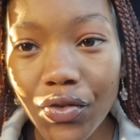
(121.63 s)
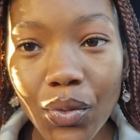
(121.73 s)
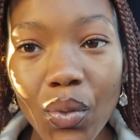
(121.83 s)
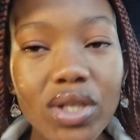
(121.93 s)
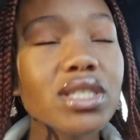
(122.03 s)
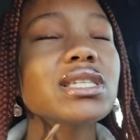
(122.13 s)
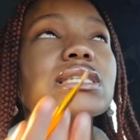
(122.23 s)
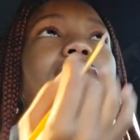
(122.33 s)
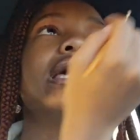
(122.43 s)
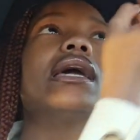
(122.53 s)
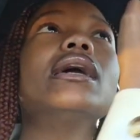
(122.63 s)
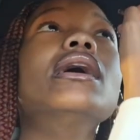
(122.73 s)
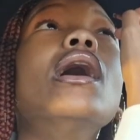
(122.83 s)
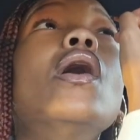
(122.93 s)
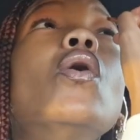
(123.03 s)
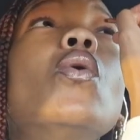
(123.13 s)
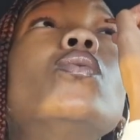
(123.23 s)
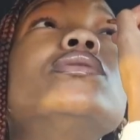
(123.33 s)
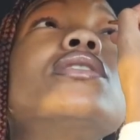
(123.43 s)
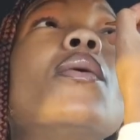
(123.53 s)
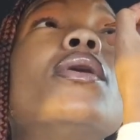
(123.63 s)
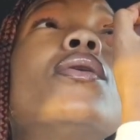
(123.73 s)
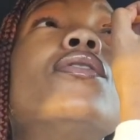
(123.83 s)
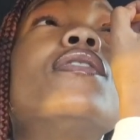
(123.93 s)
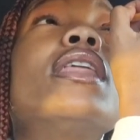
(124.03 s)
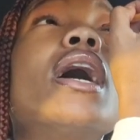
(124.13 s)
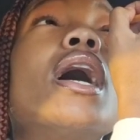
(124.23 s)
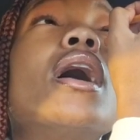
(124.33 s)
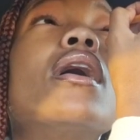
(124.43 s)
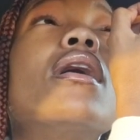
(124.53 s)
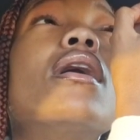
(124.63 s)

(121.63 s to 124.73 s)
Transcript: you want to see what's going on over there.